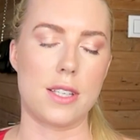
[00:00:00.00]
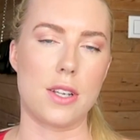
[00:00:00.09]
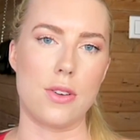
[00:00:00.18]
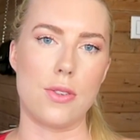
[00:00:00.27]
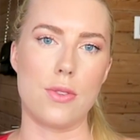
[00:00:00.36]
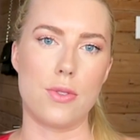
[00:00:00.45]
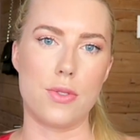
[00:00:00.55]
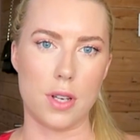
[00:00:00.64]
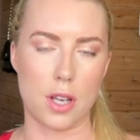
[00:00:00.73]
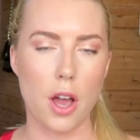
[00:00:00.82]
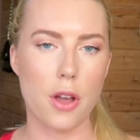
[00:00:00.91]
so
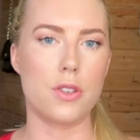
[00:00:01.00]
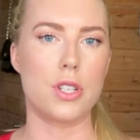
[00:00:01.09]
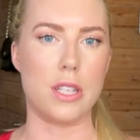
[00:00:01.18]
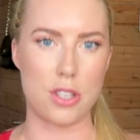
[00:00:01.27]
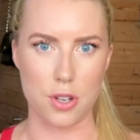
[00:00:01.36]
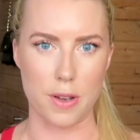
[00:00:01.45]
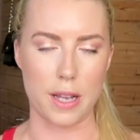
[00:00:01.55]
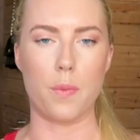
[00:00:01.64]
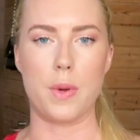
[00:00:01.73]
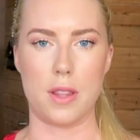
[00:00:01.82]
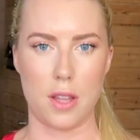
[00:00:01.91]
the coach is doing
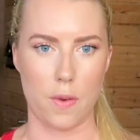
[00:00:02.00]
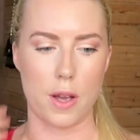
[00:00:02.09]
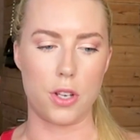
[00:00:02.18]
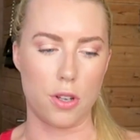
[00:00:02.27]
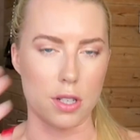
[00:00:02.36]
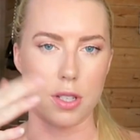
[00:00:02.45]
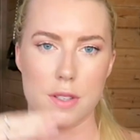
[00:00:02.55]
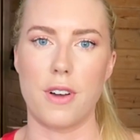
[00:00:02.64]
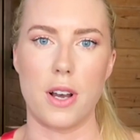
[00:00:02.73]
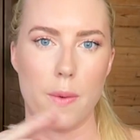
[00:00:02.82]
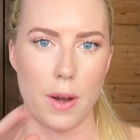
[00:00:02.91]
it with you and you can just
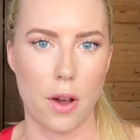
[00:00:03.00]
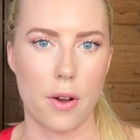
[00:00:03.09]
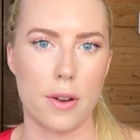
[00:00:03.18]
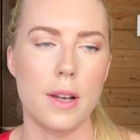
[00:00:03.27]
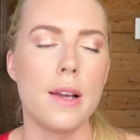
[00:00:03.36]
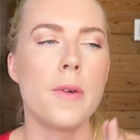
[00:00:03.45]
follow along.